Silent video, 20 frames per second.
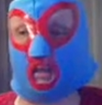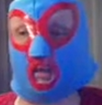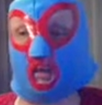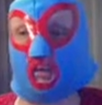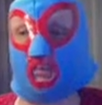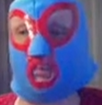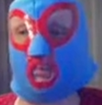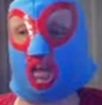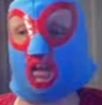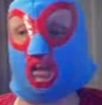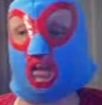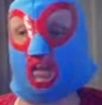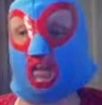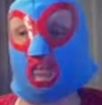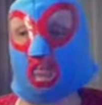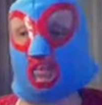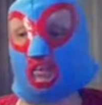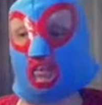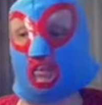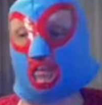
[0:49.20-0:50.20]
Now
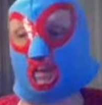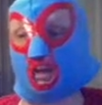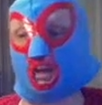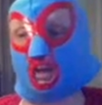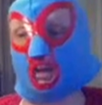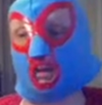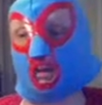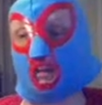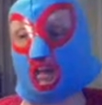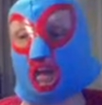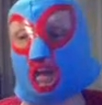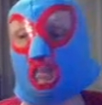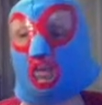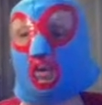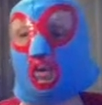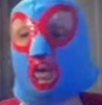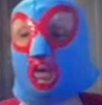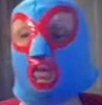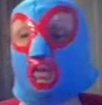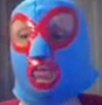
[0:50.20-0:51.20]
Inmendham,
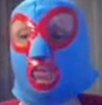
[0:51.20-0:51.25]
I'm going